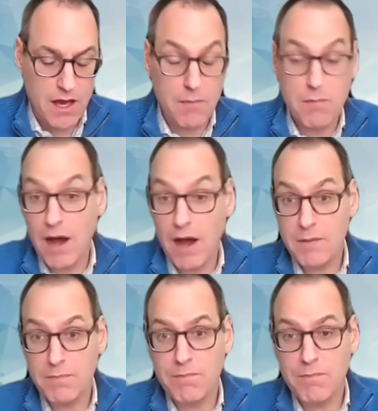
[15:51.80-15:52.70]

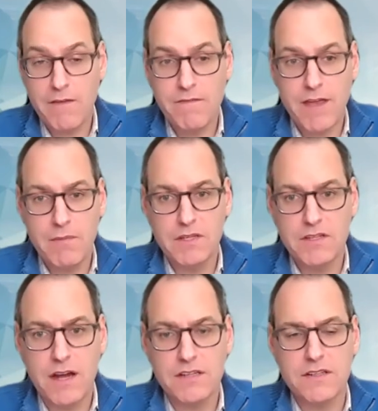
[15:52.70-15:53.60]
My family
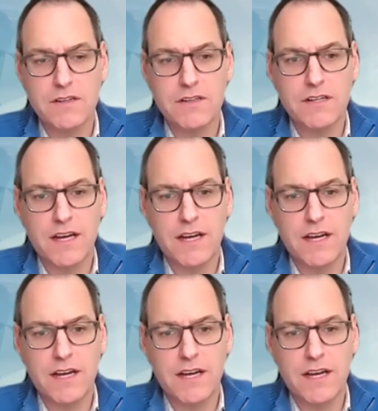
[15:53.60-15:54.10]
doctor,